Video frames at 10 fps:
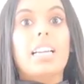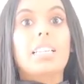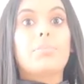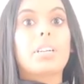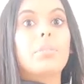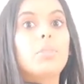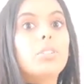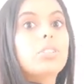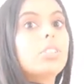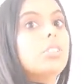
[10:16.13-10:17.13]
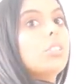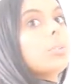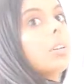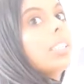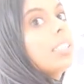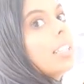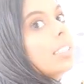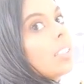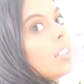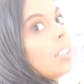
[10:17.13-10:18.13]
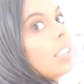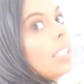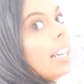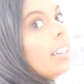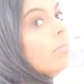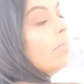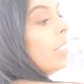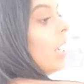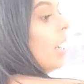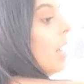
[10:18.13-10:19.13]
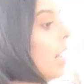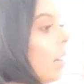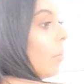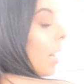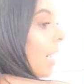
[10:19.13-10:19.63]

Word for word: it pretty much does what it says on the tin. Um,